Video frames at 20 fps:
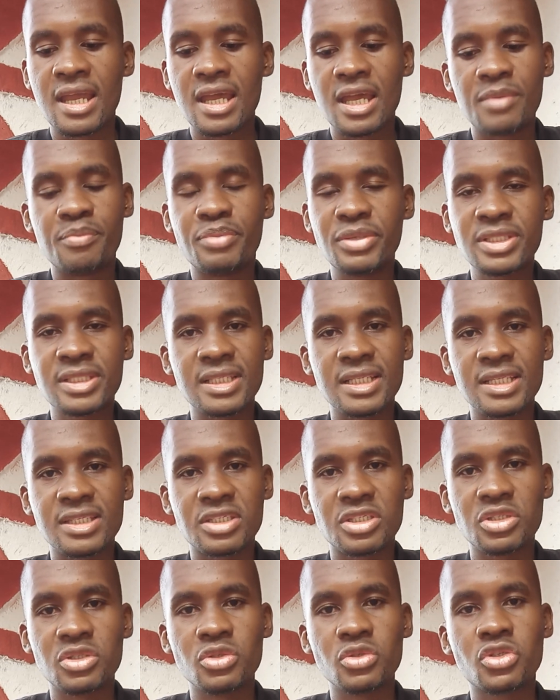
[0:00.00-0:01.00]
a
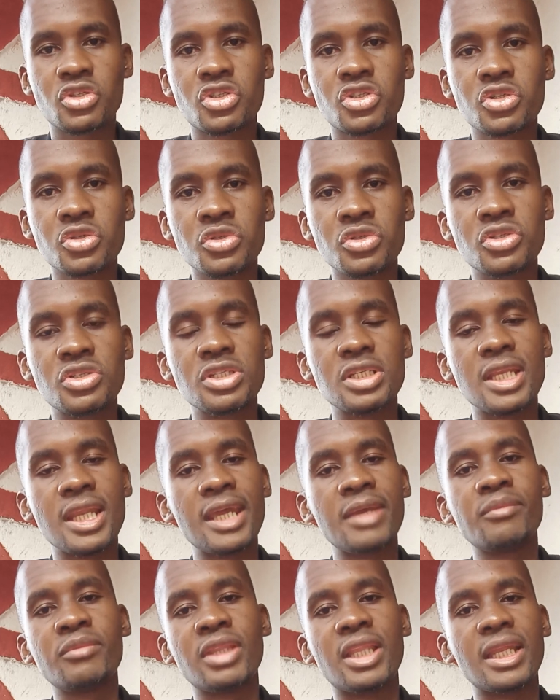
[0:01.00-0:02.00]
business, you should
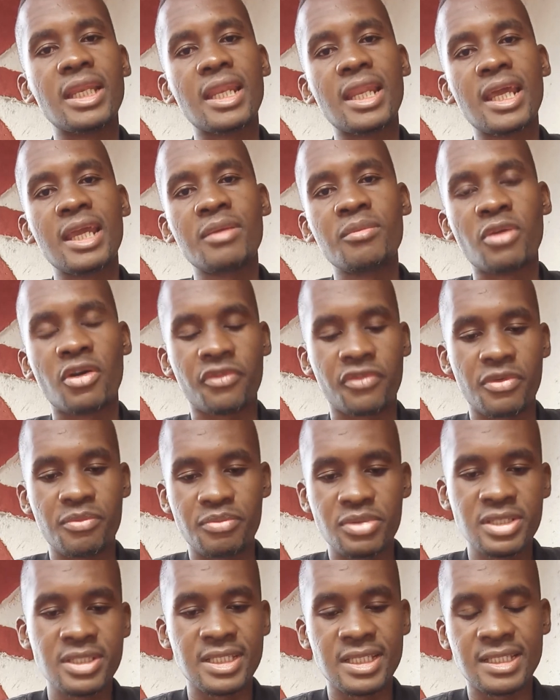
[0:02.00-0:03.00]
name the name of a
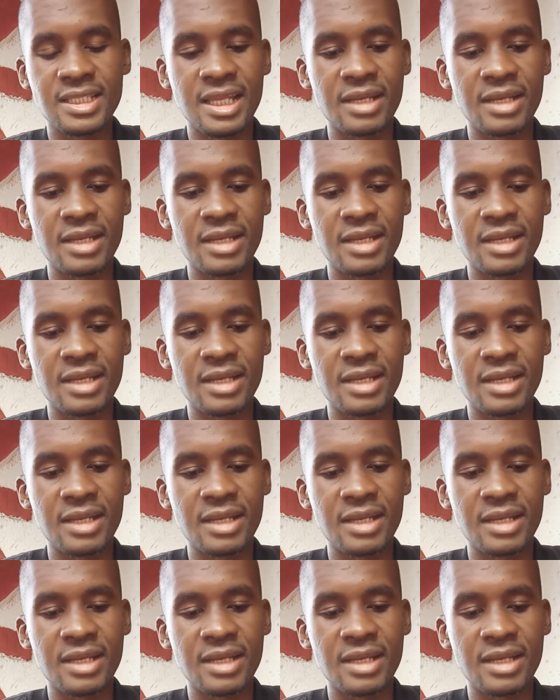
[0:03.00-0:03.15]
business.